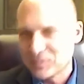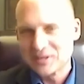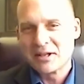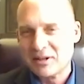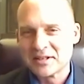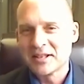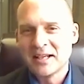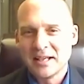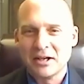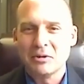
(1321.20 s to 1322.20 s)
as long as,
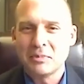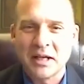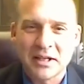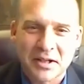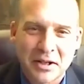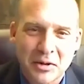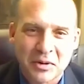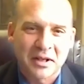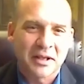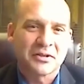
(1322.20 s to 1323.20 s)
it'd be nice to know what
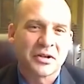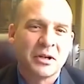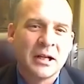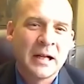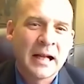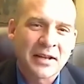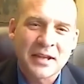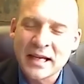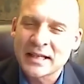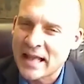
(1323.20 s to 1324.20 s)
it is. So right. I
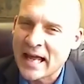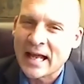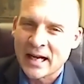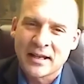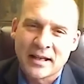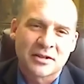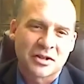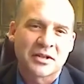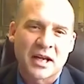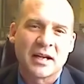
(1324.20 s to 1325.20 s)
think it's that. I think it's
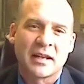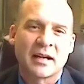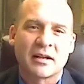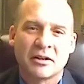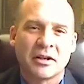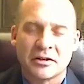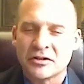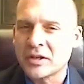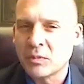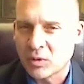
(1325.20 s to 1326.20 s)
just kind of that clear and
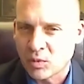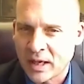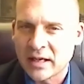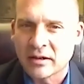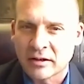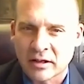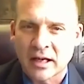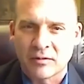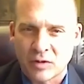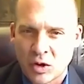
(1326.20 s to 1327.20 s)
somewhat regular kind
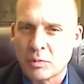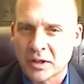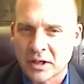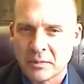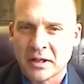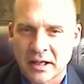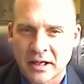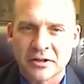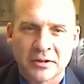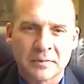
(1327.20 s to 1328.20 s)
of open communication.